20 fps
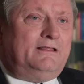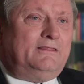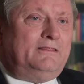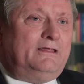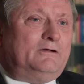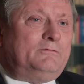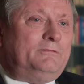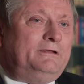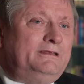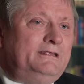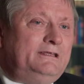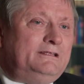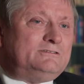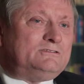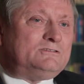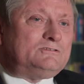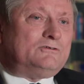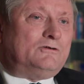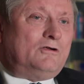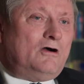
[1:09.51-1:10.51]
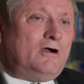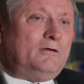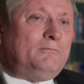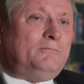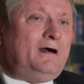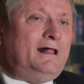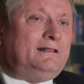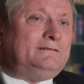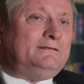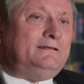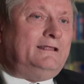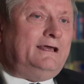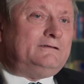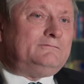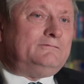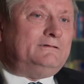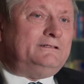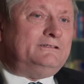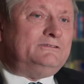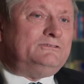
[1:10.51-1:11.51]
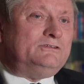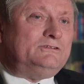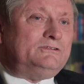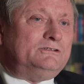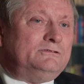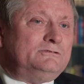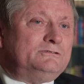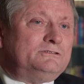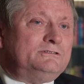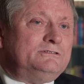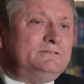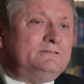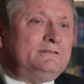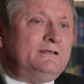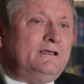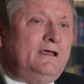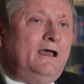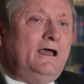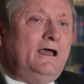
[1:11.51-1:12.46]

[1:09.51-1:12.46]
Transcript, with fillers: That we need strong multilateral institutions.